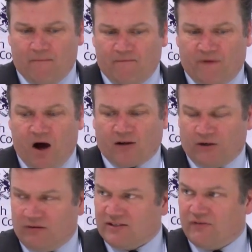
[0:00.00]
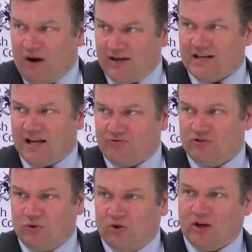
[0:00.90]
Wagner is a very
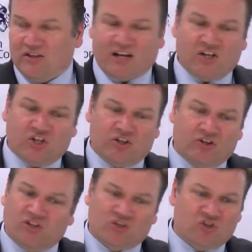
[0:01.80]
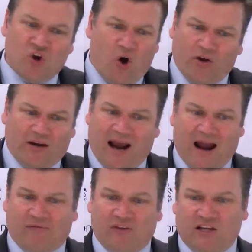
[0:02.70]
dangerous organization that does not
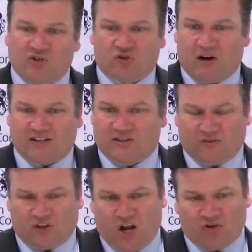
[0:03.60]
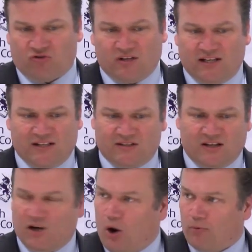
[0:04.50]
have the interests of the countries
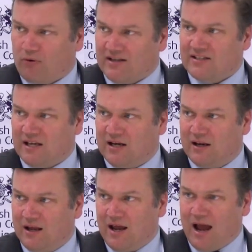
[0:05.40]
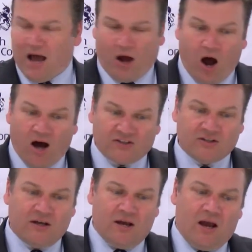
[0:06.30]
that it operates in at heart.
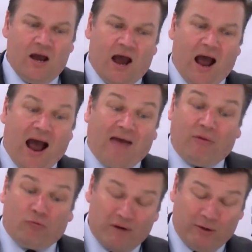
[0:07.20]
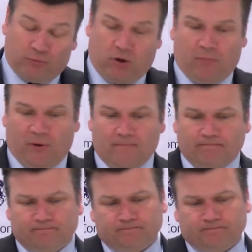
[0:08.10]
And the real problem